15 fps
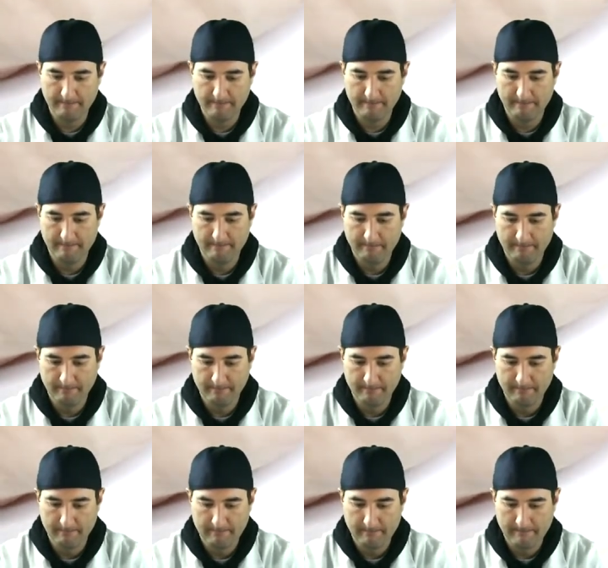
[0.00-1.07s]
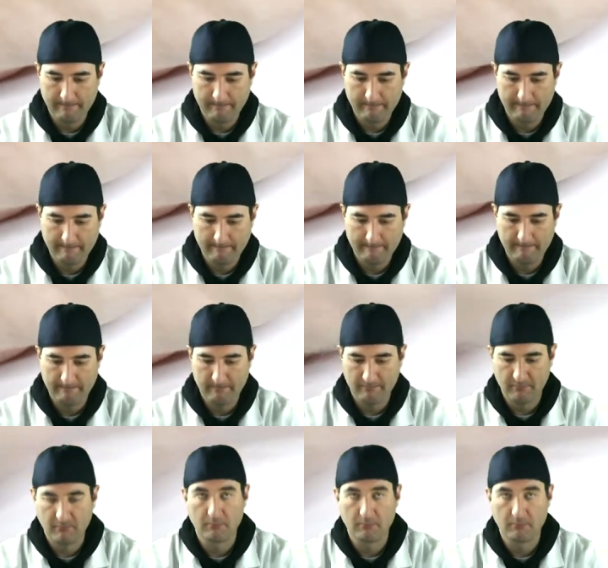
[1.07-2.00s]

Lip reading: Nothing is said.